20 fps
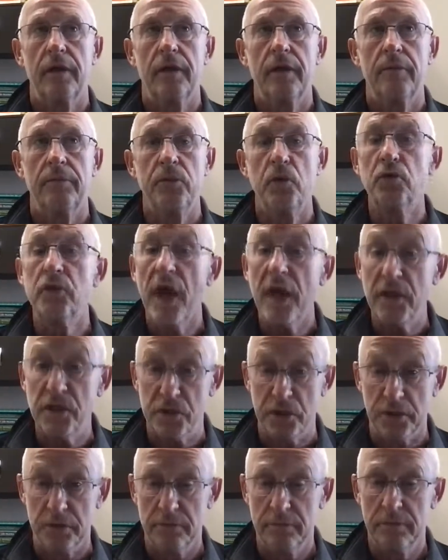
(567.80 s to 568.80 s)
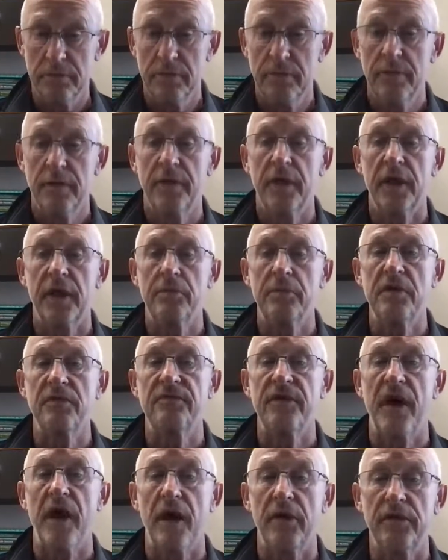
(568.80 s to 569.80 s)
mutation that can be
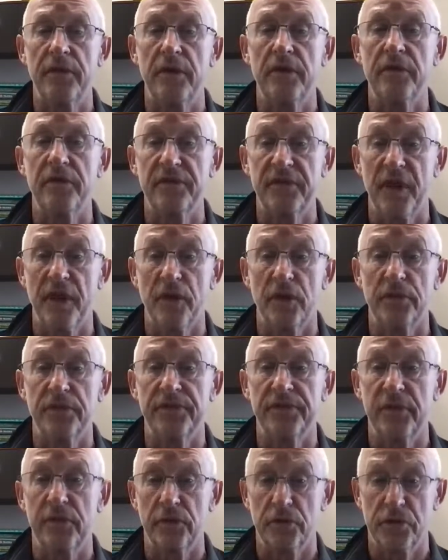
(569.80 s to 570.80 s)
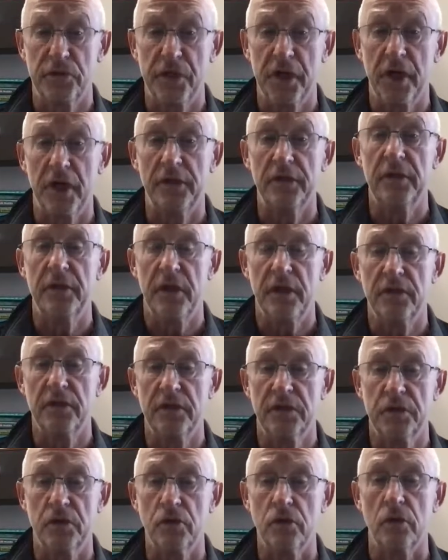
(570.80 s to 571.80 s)
found in cells that are shed in
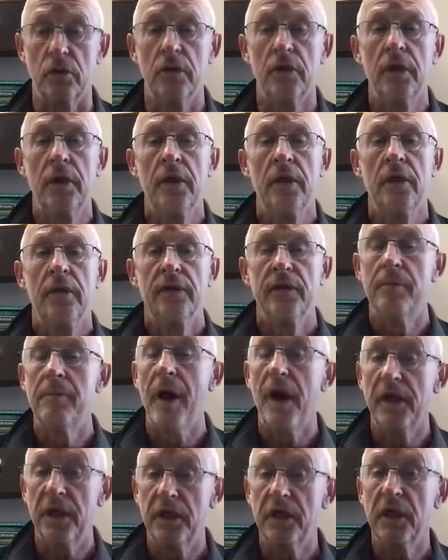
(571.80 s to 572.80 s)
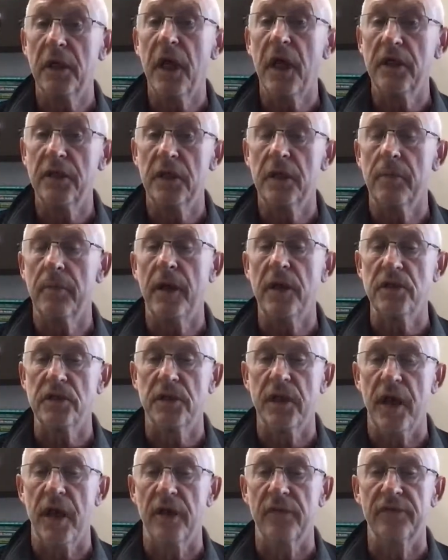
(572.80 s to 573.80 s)
the stool that might indicate that a
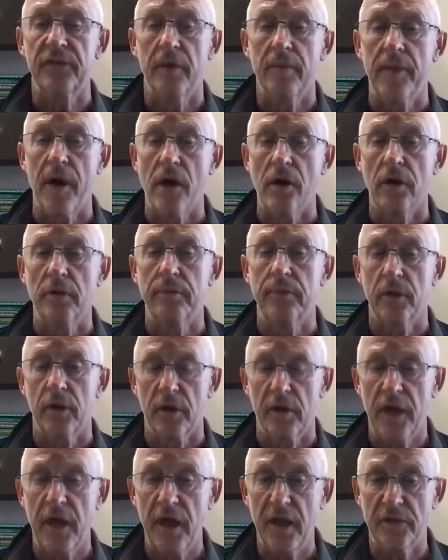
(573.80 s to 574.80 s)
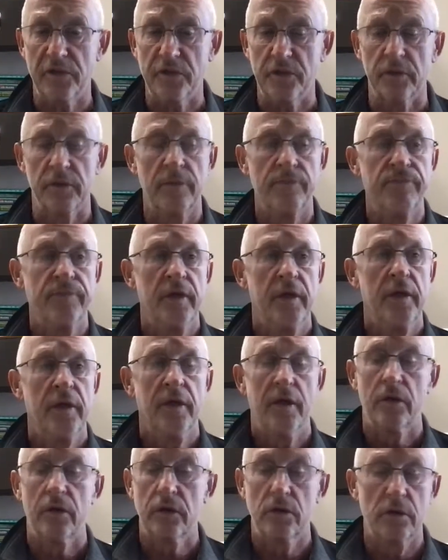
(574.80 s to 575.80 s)
patient has a polyp or a cancer.
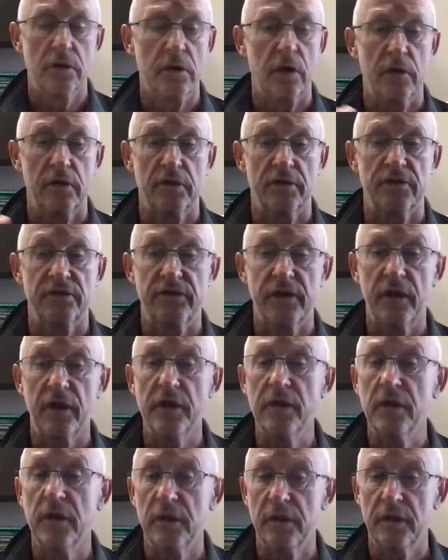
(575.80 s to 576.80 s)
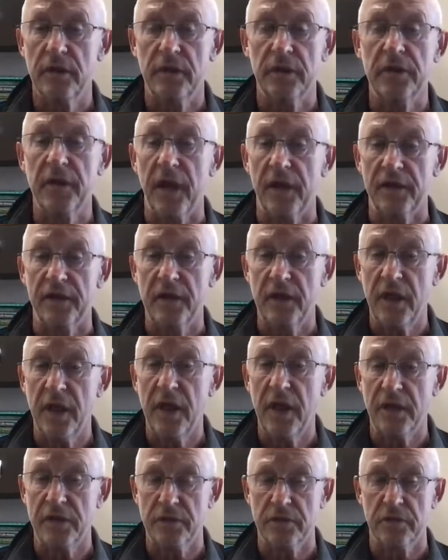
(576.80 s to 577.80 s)
Now, Cologuard is very good at detecting
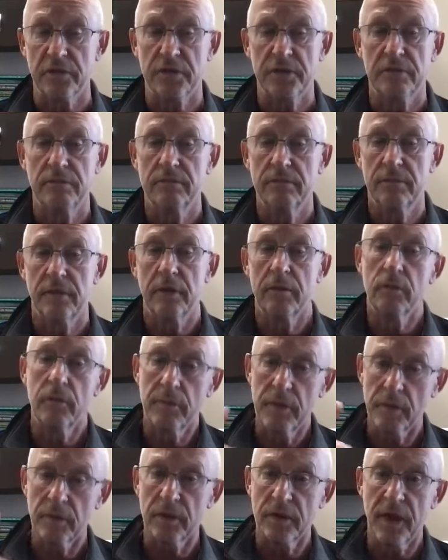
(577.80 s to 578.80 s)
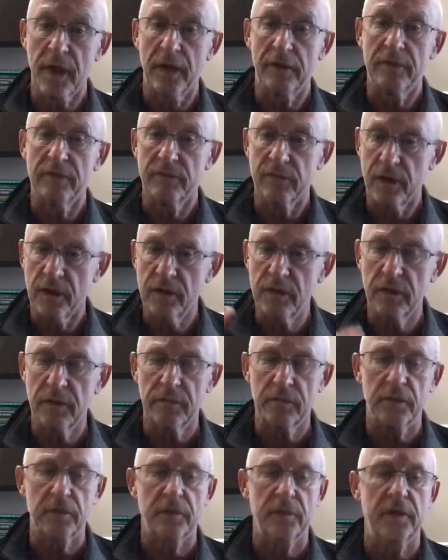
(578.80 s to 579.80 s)
cancers. Now, remember that. It's very good
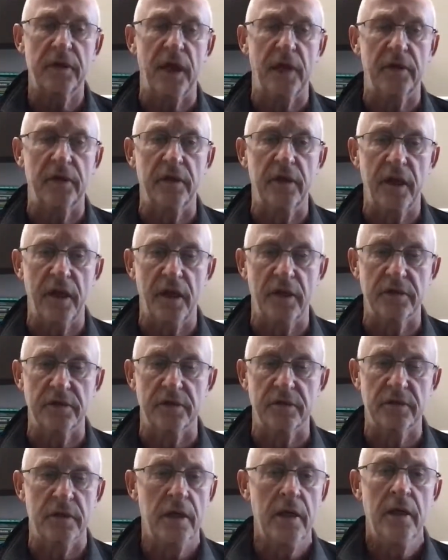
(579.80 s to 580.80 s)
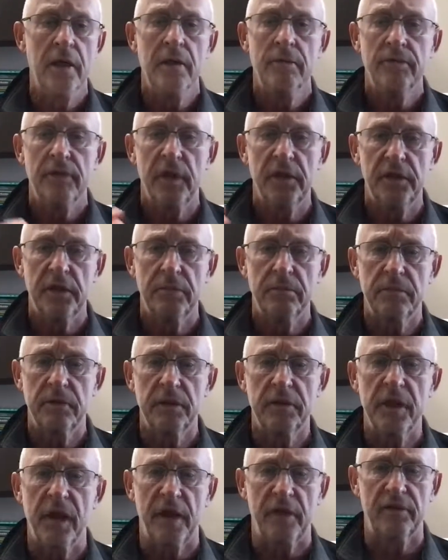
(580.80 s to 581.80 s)
at detecting cancers. It
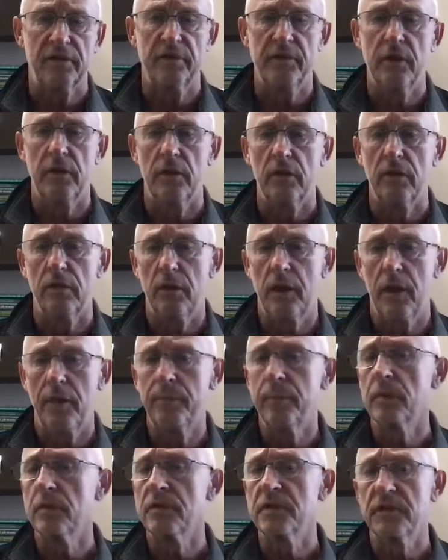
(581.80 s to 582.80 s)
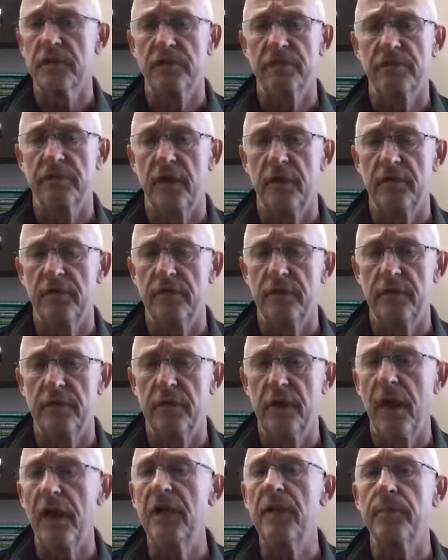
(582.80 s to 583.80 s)
detects, upwards of
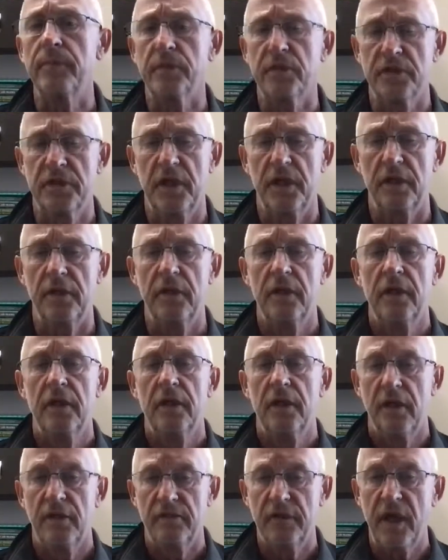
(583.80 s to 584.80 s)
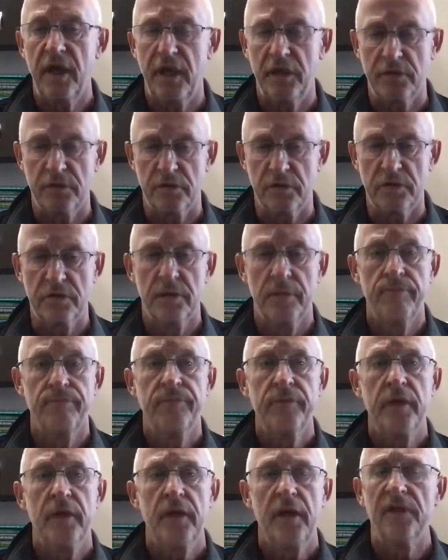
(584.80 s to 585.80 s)
90% of cancers.
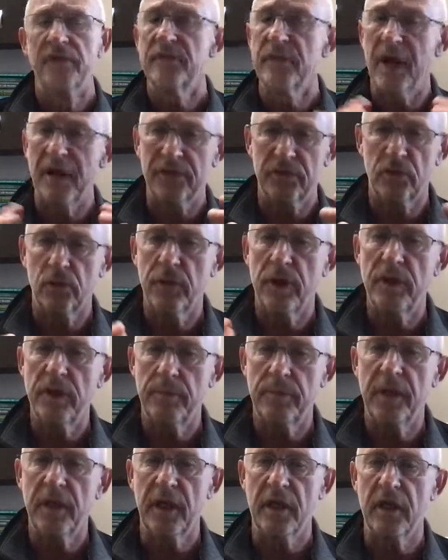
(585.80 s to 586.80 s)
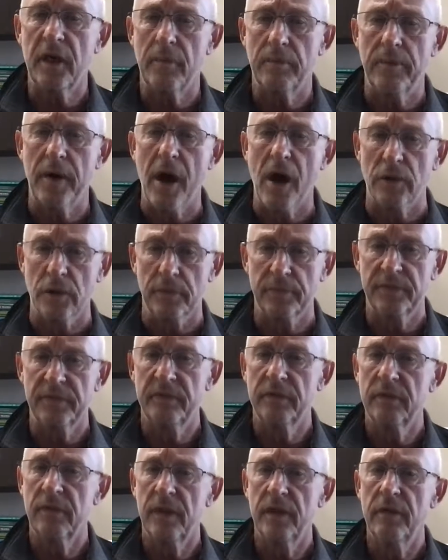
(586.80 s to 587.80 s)
It's not so great at picking up polyps.
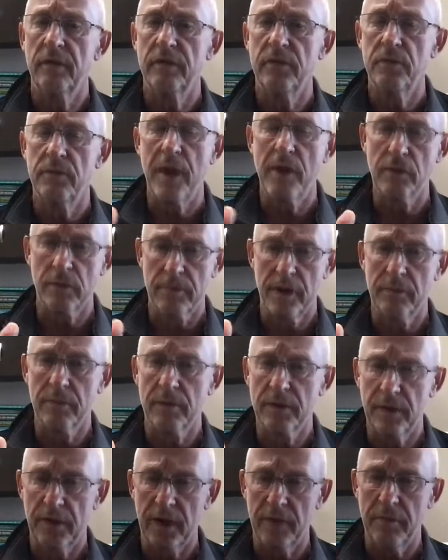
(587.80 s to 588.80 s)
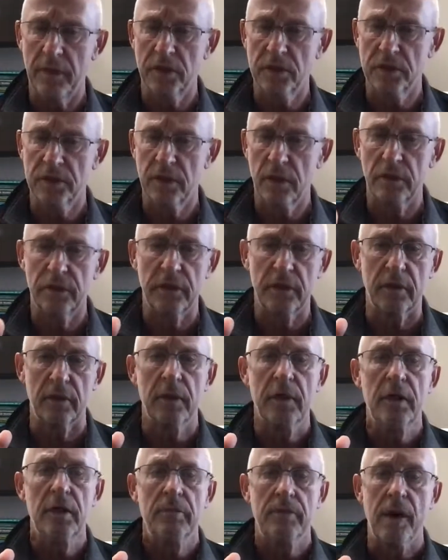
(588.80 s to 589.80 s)
And you may remember that I mentioned earlier,
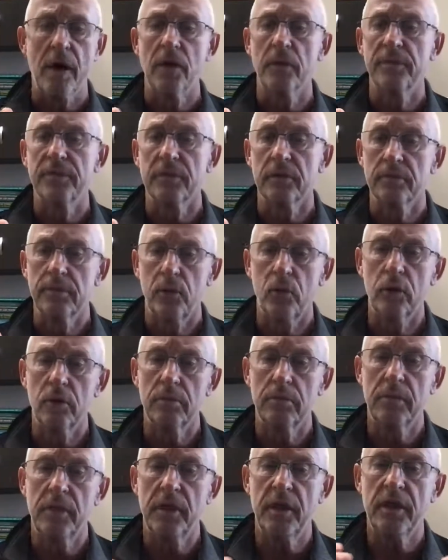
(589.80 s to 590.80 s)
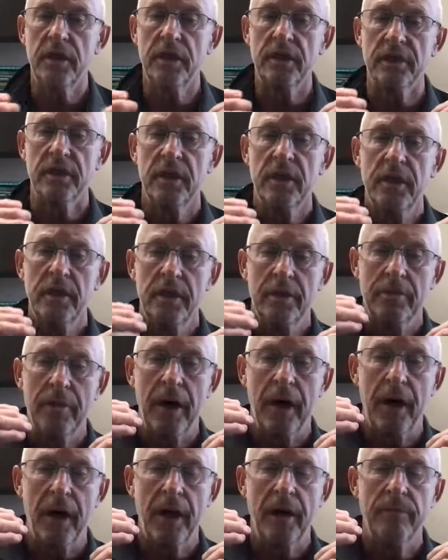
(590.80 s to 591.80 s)
polyps are important because
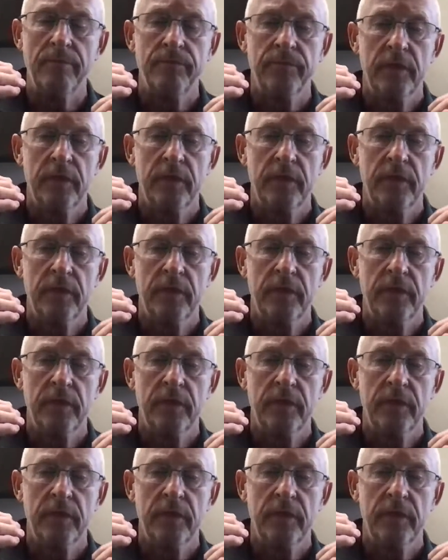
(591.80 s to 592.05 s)
by